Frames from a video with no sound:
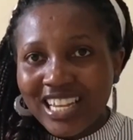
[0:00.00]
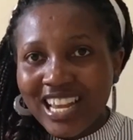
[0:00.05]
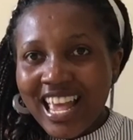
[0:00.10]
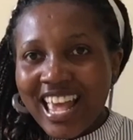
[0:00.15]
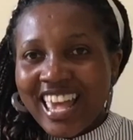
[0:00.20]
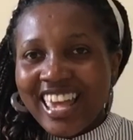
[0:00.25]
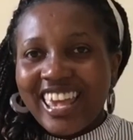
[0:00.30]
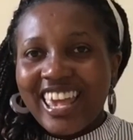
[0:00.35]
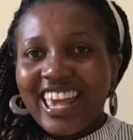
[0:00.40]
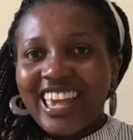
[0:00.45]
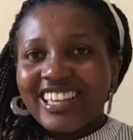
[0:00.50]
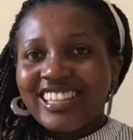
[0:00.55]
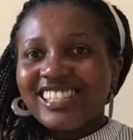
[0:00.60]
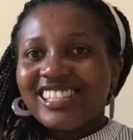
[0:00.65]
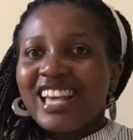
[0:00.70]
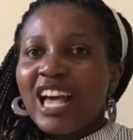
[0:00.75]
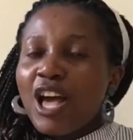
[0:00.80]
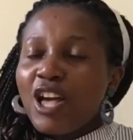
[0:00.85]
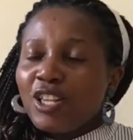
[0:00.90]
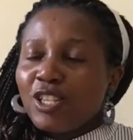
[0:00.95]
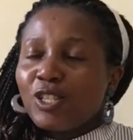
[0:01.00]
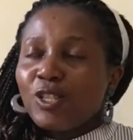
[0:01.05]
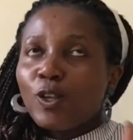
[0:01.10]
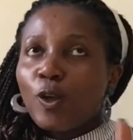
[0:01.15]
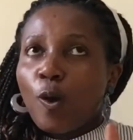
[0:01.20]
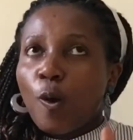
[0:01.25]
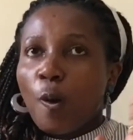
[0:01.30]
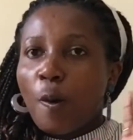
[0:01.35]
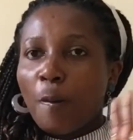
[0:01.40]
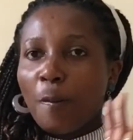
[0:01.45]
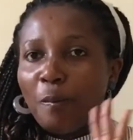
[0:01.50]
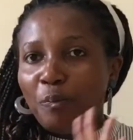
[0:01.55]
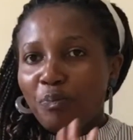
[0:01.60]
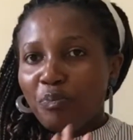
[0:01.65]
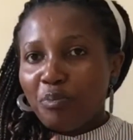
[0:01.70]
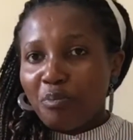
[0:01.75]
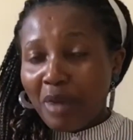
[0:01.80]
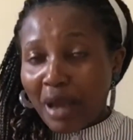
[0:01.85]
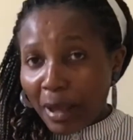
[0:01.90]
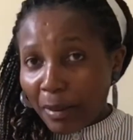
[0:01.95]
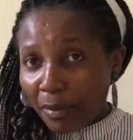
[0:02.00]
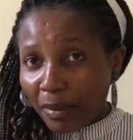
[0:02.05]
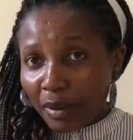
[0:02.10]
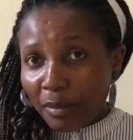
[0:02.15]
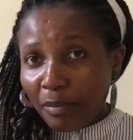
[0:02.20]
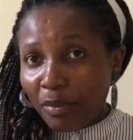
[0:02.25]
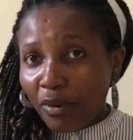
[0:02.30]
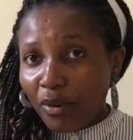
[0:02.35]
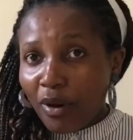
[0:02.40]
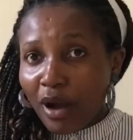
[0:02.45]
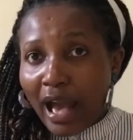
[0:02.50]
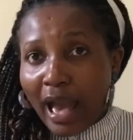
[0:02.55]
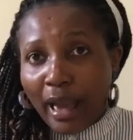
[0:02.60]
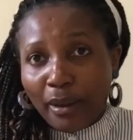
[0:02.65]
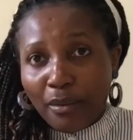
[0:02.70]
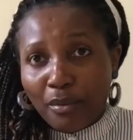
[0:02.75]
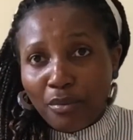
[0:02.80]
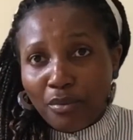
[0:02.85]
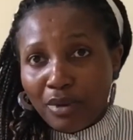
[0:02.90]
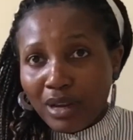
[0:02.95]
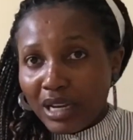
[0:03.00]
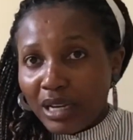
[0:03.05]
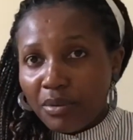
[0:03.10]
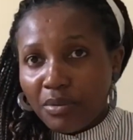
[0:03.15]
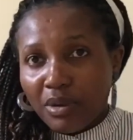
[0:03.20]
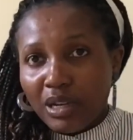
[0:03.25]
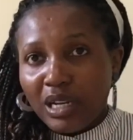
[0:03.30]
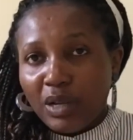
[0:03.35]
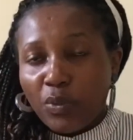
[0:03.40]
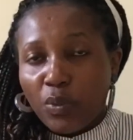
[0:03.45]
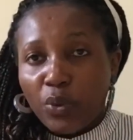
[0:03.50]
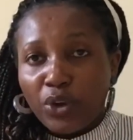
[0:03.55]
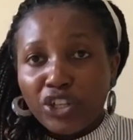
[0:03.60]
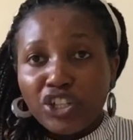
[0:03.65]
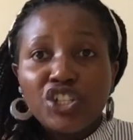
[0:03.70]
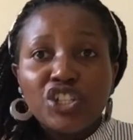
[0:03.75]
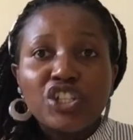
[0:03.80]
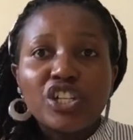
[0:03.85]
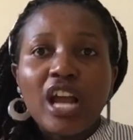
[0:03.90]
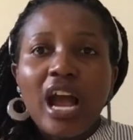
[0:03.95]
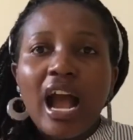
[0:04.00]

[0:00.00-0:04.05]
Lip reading: Yes. So my people, I really wish